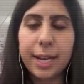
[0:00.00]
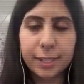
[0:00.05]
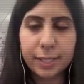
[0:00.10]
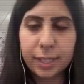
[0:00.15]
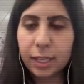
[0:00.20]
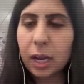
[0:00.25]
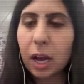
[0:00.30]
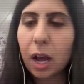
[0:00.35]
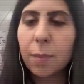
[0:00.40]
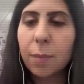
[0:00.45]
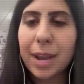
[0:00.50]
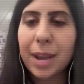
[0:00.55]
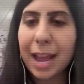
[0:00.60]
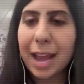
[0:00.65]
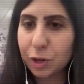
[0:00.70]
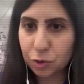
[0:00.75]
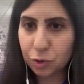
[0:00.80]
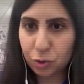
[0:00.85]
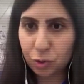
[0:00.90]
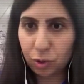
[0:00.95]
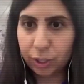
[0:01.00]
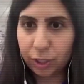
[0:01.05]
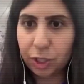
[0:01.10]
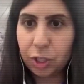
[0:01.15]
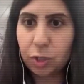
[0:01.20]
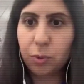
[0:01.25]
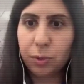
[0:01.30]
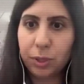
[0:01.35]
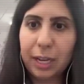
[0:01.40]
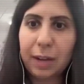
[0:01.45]
doesn't come natural.
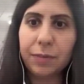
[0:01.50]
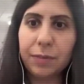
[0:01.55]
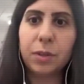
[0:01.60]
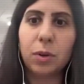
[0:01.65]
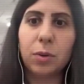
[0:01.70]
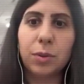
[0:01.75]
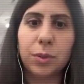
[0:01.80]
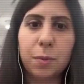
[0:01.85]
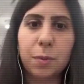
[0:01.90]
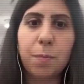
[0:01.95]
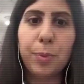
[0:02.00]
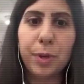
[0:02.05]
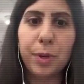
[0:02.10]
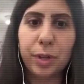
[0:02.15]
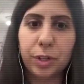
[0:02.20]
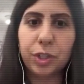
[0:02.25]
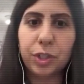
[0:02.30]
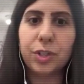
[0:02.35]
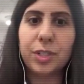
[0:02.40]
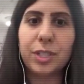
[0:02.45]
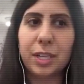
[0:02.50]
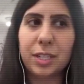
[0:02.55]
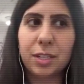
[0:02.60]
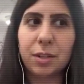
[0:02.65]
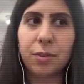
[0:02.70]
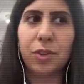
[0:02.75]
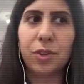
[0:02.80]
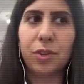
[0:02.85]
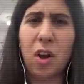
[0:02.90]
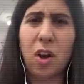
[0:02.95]
You really have to also build your sense
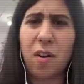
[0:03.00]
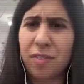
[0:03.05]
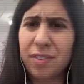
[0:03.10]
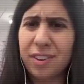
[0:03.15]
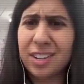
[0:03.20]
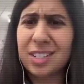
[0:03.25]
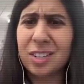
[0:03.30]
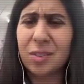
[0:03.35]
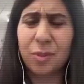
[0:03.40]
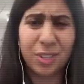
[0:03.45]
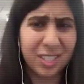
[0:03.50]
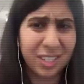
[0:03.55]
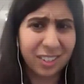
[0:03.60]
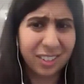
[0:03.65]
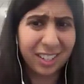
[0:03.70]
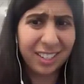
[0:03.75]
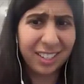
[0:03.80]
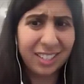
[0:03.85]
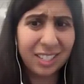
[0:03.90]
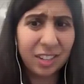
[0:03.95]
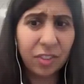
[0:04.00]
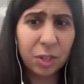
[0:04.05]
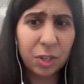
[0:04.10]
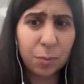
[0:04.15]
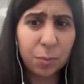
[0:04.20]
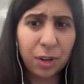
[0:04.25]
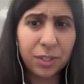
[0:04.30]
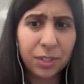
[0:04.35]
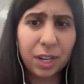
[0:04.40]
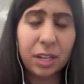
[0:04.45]
of confidence and resilience in this
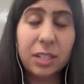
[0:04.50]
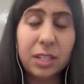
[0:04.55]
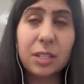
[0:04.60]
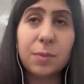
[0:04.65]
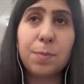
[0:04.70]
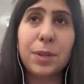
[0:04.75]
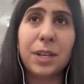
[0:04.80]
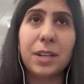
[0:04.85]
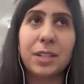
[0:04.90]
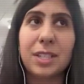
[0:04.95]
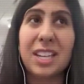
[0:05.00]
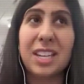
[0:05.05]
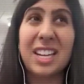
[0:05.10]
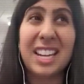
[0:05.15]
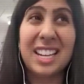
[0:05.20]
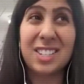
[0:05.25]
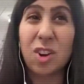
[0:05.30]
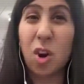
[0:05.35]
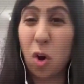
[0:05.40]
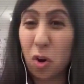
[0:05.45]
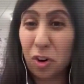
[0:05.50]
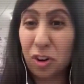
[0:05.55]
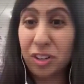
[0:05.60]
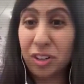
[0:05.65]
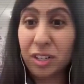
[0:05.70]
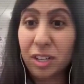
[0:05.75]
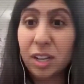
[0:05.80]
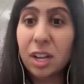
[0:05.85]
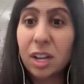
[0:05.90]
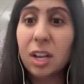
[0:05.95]
process, because it is
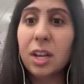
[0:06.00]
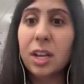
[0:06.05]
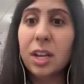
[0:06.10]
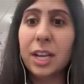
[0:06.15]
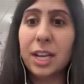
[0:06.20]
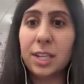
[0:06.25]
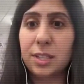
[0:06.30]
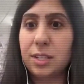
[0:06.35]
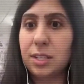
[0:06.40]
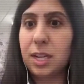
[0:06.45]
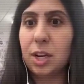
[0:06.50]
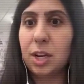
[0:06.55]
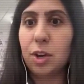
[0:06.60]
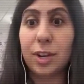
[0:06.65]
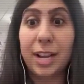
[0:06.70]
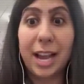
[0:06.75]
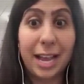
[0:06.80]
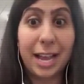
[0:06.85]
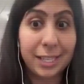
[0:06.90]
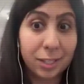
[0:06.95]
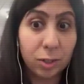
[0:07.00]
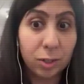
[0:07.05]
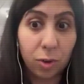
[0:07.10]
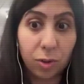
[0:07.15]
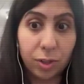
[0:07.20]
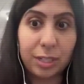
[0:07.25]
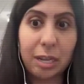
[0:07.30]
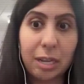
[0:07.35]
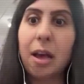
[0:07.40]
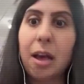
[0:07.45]
hard. You're gaslit all
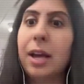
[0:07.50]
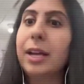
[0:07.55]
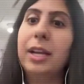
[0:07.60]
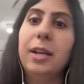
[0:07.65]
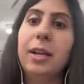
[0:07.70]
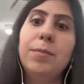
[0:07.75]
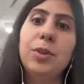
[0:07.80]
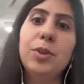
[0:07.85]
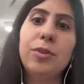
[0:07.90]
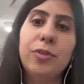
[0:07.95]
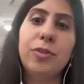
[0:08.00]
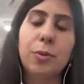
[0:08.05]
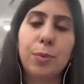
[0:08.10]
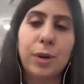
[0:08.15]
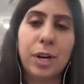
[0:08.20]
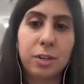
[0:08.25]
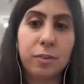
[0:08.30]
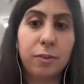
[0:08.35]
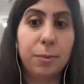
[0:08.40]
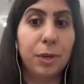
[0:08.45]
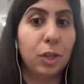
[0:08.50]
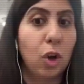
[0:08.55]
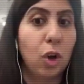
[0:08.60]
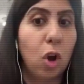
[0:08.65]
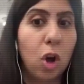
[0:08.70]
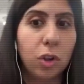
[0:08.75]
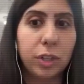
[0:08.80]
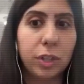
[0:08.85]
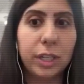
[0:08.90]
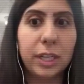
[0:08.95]
the time. You feel pressure from your
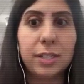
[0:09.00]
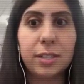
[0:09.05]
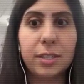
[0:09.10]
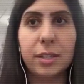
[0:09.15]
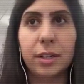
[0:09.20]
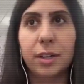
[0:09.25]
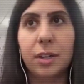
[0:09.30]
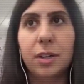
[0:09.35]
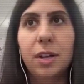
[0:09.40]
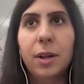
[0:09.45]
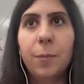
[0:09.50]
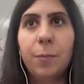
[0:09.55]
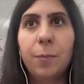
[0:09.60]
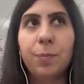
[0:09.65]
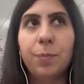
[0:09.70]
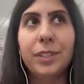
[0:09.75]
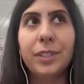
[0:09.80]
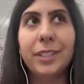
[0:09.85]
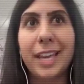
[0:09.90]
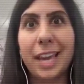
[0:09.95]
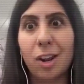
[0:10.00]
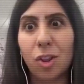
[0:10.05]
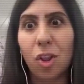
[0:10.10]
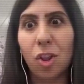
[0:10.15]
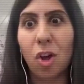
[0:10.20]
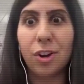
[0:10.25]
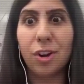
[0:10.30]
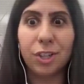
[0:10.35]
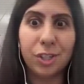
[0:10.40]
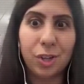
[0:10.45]
colleagues to get
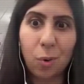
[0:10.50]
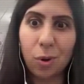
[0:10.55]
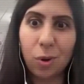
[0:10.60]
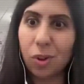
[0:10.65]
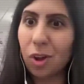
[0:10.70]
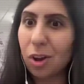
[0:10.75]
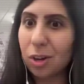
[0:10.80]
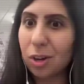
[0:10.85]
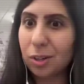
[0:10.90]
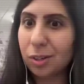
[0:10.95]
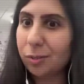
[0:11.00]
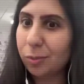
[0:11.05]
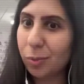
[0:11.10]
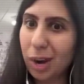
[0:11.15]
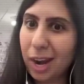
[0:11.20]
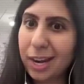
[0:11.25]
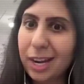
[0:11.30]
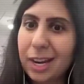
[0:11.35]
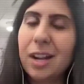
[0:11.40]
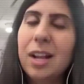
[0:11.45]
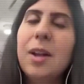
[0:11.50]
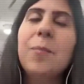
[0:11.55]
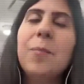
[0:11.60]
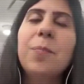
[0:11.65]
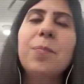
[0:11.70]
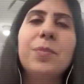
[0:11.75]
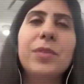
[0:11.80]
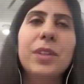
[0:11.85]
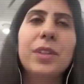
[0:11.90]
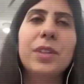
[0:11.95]
along, to go along, right?
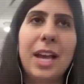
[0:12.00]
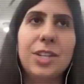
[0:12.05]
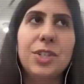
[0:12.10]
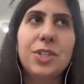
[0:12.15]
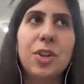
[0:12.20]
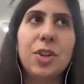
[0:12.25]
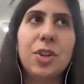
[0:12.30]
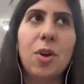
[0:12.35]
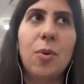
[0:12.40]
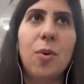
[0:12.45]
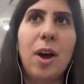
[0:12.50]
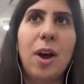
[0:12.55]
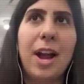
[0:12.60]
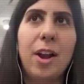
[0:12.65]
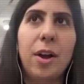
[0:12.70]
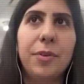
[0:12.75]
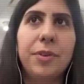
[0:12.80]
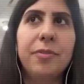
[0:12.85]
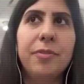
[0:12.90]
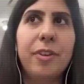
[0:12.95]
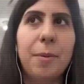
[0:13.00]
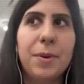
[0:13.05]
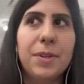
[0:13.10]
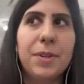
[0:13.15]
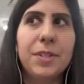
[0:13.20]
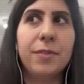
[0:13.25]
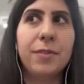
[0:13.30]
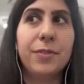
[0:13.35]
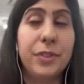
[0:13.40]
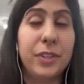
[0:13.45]
And so I often find
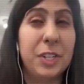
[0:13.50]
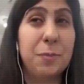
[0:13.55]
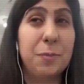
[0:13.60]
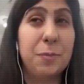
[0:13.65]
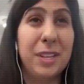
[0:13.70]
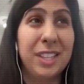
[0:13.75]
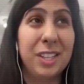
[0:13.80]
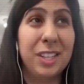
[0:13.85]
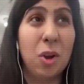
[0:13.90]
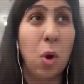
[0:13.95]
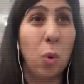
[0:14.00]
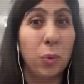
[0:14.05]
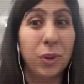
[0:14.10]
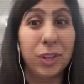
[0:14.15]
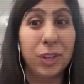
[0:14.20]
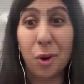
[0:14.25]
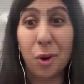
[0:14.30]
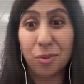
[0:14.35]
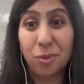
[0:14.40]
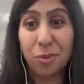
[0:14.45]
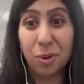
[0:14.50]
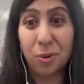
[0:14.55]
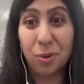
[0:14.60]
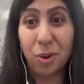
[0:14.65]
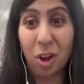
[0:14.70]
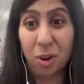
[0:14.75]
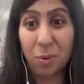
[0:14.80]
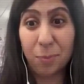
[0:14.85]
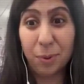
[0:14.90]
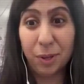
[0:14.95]
myself sometimes being the only vote
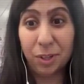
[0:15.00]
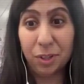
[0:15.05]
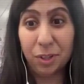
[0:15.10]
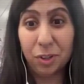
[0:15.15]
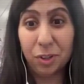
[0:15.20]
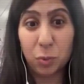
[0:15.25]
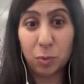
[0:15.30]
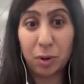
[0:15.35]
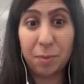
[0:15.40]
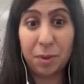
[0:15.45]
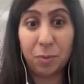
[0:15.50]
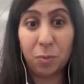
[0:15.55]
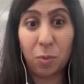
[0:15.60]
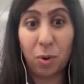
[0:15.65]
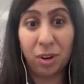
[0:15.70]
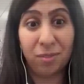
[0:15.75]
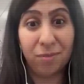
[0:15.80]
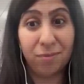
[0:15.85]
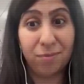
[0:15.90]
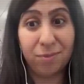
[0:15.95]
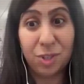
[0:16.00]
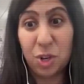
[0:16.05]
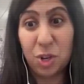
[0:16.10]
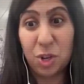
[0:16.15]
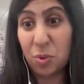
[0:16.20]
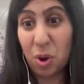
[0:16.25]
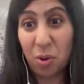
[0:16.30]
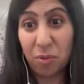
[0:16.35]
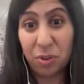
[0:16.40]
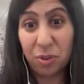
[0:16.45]
on bills, or maybe one of 2
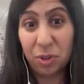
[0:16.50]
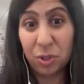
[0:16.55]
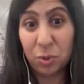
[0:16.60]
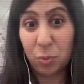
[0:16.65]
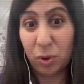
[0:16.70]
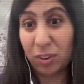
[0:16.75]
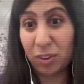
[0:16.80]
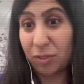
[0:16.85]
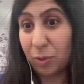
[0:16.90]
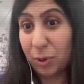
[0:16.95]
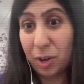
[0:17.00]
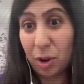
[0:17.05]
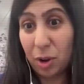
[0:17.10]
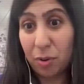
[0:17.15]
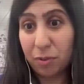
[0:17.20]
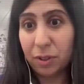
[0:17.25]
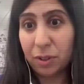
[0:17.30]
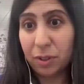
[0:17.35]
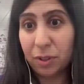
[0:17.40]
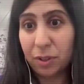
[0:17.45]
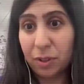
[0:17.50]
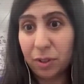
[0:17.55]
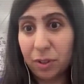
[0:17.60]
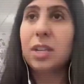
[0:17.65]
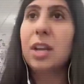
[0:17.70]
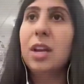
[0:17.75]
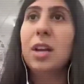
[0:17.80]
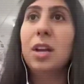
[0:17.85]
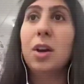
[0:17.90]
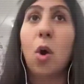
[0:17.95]
no votes, one of 3 no votes,
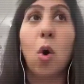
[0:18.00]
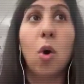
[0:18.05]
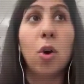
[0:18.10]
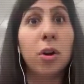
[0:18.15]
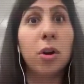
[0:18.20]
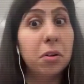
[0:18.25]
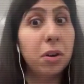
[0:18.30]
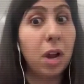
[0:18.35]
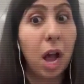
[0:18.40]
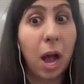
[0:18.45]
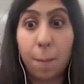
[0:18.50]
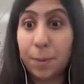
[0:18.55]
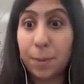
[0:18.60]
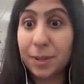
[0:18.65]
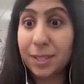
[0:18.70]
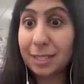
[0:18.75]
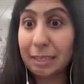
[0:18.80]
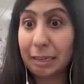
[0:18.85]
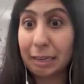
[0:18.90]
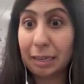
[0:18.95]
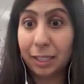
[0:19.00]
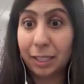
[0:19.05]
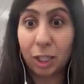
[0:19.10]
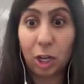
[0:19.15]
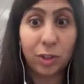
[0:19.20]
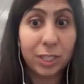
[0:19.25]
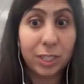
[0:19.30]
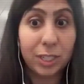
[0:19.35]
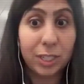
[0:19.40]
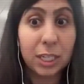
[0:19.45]
or opposite, like on
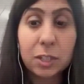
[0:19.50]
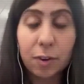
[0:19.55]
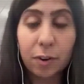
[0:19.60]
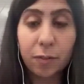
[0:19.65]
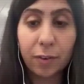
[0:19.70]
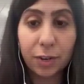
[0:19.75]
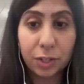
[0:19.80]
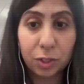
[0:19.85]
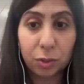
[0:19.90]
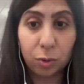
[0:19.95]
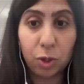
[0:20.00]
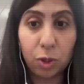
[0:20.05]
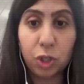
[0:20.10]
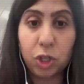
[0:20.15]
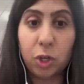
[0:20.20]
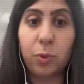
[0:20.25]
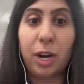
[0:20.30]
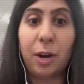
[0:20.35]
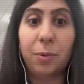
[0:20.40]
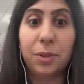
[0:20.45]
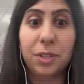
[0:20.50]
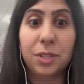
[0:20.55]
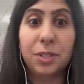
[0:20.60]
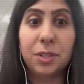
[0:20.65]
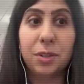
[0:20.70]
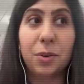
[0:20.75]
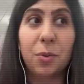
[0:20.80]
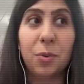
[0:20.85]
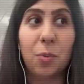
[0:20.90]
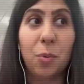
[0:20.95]
the ceasefire resolution where I was
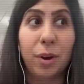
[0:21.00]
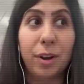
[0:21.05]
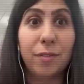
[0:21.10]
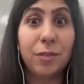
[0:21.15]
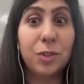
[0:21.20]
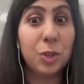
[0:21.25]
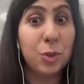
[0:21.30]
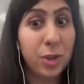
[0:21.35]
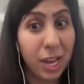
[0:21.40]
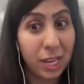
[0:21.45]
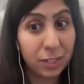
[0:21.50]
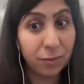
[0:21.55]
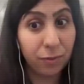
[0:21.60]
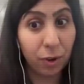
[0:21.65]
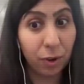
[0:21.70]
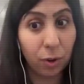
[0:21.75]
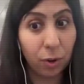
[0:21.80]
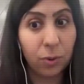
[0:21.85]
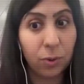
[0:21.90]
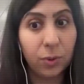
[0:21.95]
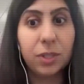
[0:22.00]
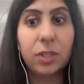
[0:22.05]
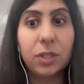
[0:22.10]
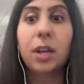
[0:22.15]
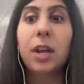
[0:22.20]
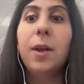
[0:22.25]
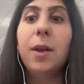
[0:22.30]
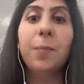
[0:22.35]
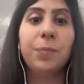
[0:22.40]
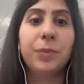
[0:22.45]
one of 2 yes votes.
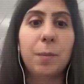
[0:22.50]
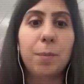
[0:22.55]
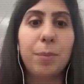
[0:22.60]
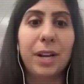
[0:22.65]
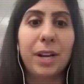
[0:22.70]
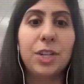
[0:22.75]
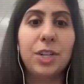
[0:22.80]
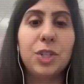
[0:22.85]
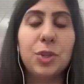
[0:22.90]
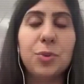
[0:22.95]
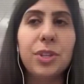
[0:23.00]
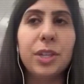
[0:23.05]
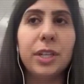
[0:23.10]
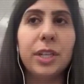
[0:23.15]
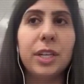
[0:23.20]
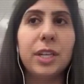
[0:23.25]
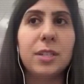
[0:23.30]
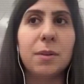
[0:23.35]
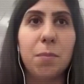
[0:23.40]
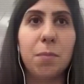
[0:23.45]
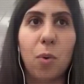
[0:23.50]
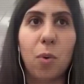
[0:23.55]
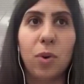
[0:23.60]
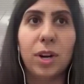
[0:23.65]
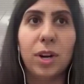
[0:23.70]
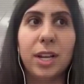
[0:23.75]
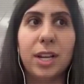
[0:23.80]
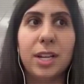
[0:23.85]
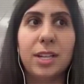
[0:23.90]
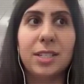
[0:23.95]
But I do think it's
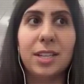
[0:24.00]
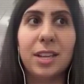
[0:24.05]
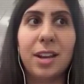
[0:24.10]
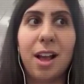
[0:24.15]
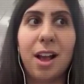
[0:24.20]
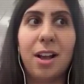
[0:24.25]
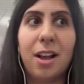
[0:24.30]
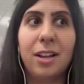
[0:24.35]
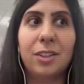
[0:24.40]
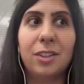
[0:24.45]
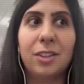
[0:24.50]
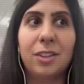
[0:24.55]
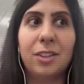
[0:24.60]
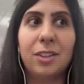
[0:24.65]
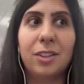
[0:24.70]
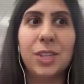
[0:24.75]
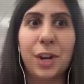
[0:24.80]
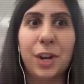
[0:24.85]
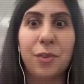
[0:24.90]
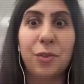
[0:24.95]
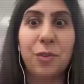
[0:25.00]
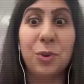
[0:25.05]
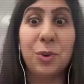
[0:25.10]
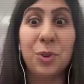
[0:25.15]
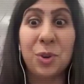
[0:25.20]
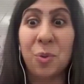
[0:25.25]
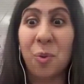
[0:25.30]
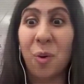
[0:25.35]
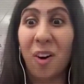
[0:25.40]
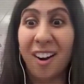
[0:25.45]
important to not lose sight of who
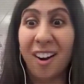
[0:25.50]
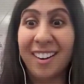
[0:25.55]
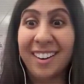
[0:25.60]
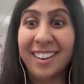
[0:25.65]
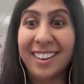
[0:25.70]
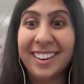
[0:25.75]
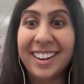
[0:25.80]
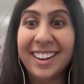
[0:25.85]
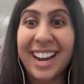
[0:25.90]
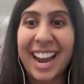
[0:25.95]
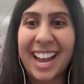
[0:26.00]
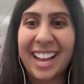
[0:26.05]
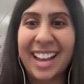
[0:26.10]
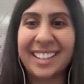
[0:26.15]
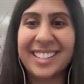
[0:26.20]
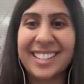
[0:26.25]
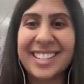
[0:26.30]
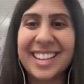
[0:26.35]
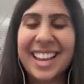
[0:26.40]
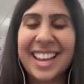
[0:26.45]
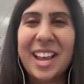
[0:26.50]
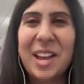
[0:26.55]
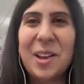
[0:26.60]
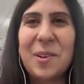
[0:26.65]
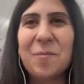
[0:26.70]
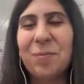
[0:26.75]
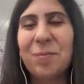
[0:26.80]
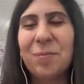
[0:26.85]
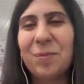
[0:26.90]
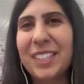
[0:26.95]
you are. And
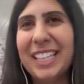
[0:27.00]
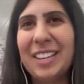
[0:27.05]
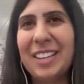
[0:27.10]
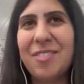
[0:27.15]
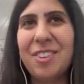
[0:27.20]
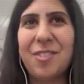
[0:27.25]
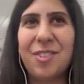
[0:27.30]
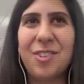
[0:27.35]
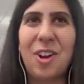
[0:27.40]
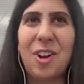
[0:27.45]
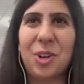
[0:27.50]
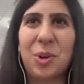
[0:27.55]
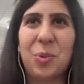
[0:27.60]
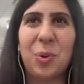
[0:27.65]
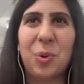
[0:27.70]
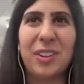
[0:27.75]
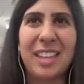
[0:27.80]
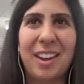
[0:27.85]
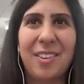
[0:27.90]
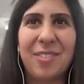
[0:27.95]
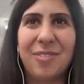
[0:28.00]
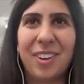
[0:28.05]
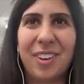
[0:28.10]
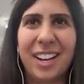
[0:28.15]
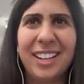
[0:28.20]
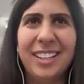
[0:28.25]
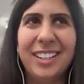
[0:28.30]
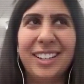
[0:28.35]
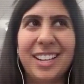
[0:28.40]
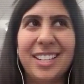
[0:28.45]
even if you're not going to win that
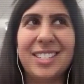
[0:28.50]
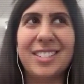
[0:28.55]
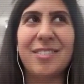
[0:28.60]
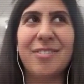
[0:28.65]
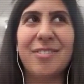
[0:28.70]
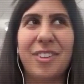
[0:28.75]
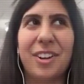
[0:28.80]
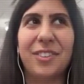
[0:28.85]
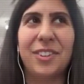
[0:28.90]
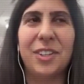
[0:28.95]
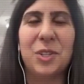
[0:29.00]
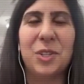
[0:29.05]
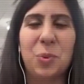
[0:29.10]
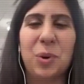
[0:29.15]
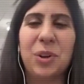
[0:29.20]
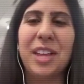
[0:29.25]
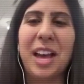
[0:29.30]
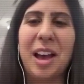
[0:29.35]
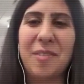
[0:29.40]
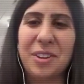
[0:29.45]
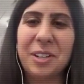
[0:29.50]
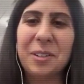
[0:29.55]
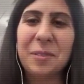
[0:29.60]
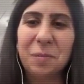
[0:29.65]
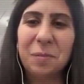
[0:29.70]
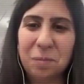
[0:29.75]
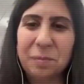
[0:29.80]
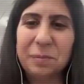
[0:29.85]
fight, it's a fight that's worth having.